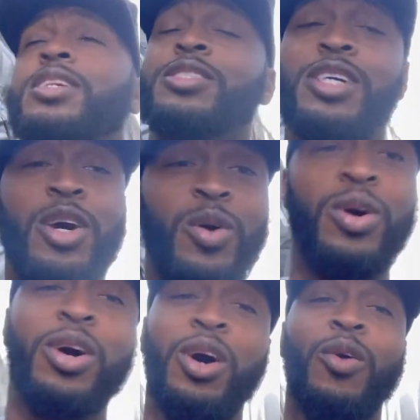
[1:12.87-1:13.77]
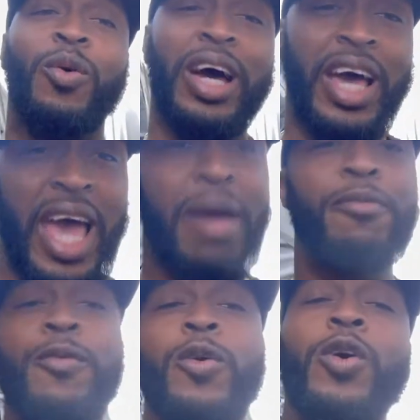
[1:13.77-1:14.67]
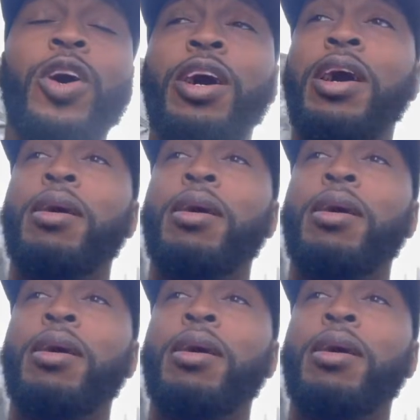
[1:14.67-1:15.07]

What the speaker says: So, what had happened was,